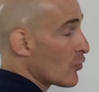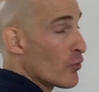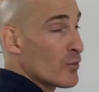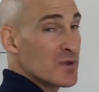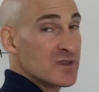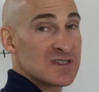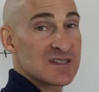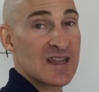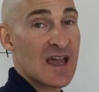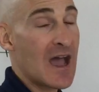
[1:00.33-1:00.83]

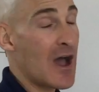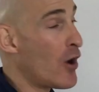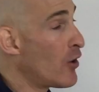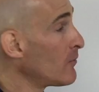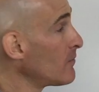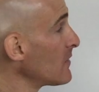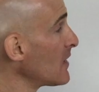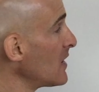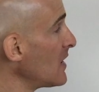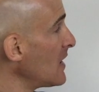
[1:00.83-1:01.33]
opens
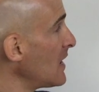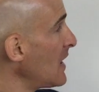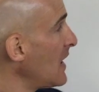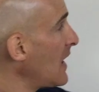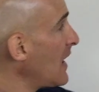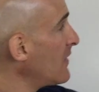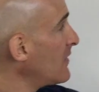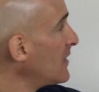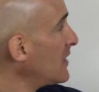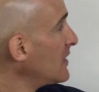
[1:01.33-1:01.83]
down.
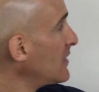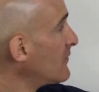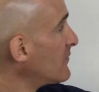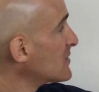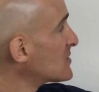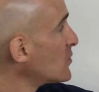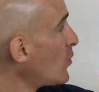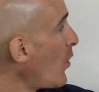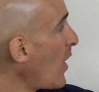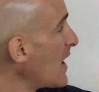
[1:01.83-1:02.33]
And then if
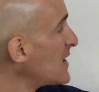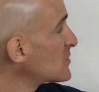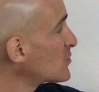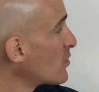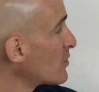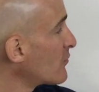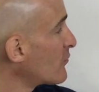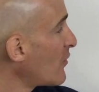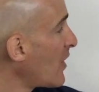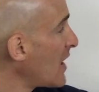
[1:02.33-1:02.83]
it's a y
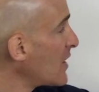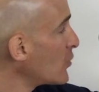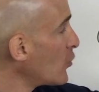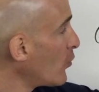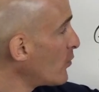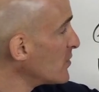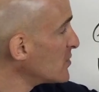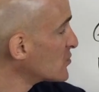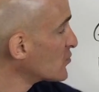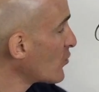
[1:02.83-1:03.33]
squared variety, it
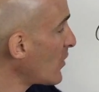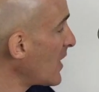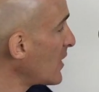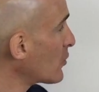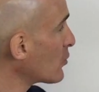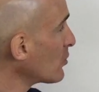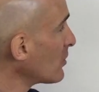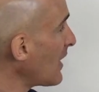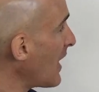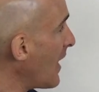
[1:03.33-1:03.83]
opens right
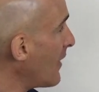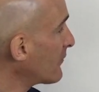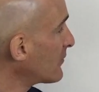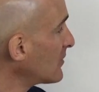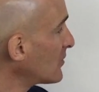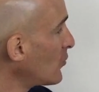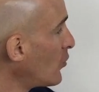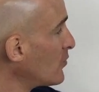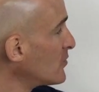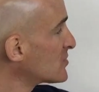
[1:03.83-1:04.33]
or left.
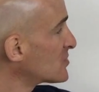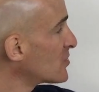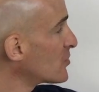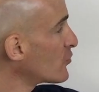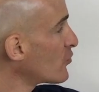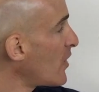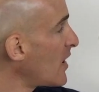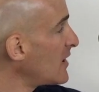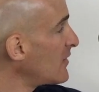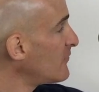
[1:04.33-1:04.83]
It opens to
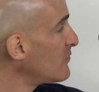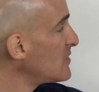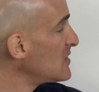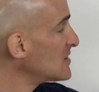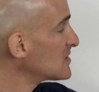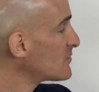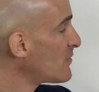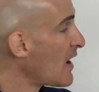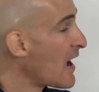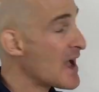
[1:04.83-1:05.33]
the right if p
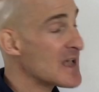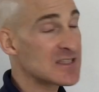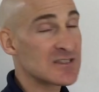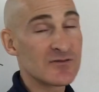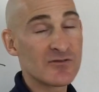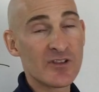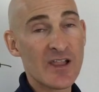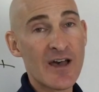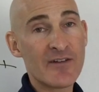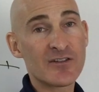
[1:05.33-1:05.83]
is
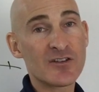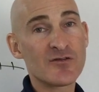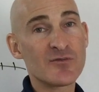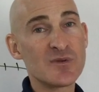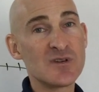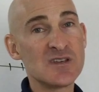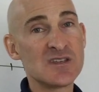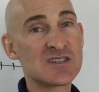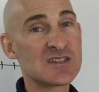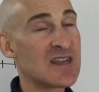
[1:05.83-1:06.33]
positive, left if
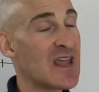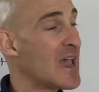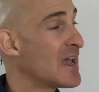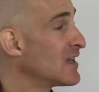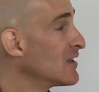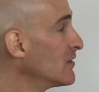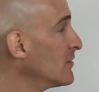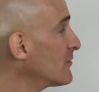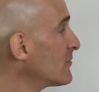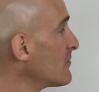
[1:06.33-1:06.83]
p is
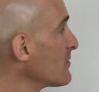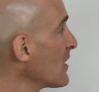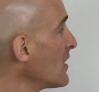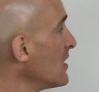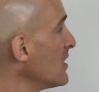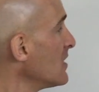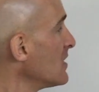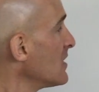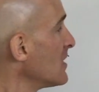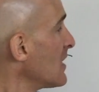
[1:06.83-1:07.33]
negative.
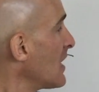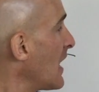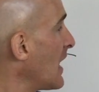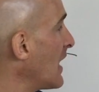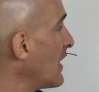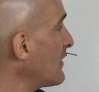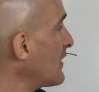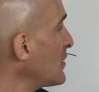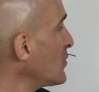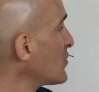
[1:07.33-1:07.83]

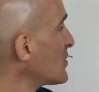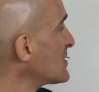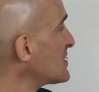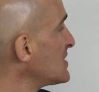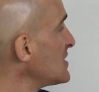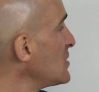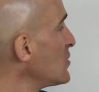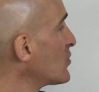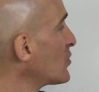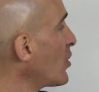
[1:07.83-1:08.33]
And then you can
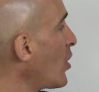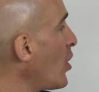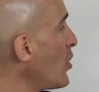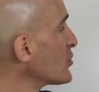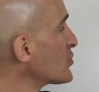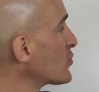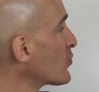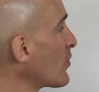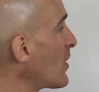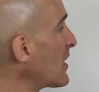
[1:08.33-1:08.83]
see you can
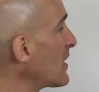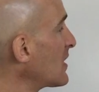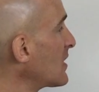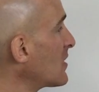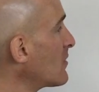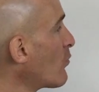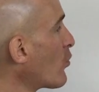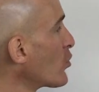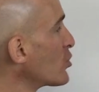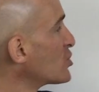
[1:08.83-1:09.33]
also write it
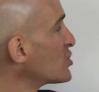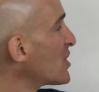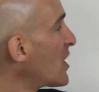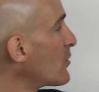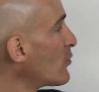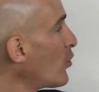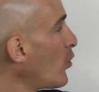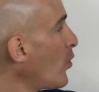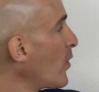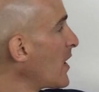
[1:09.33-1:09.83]
in a more
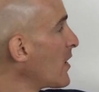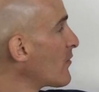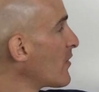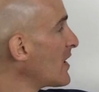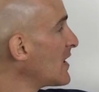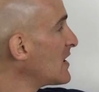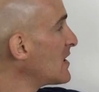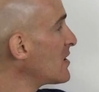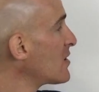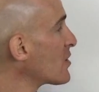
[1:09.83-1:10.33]
general way
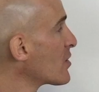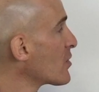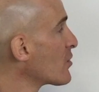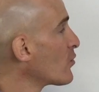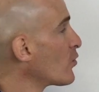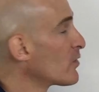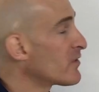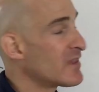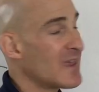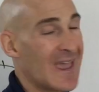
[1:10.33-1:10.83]
right here
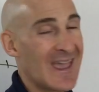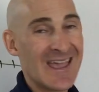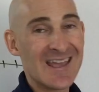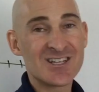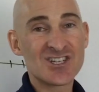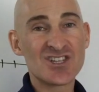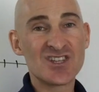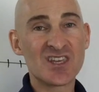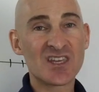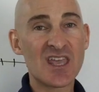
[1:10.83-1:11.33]
with the
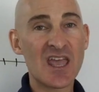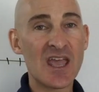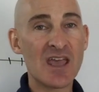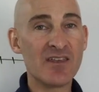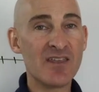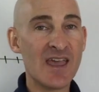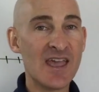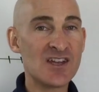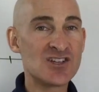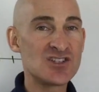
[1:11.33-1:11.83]
H and the
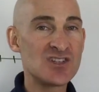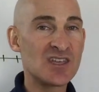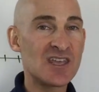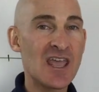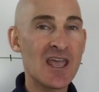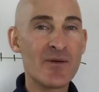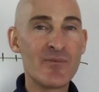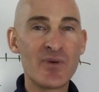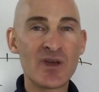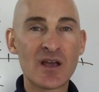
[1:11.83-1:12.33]
K. The H and the
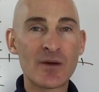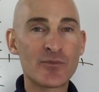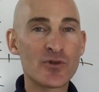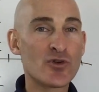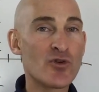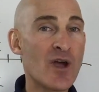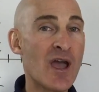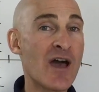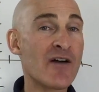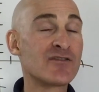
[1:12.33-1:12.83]
K pick up the
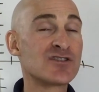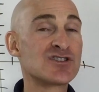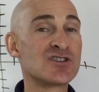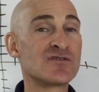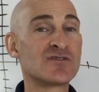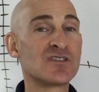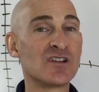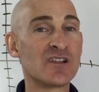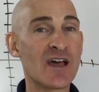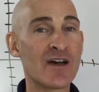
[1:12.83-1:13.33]
graph,
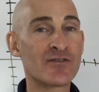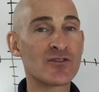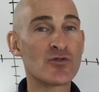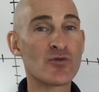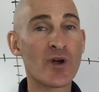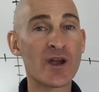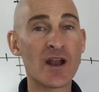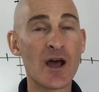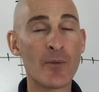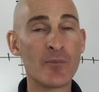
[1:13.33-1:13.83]
shift it left
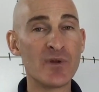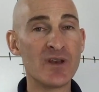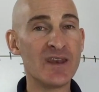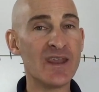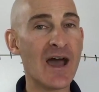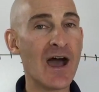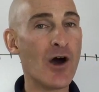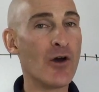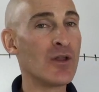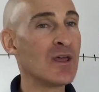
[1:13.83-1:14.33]
and right, up and
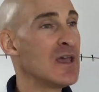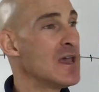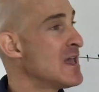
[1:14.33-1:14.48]
down.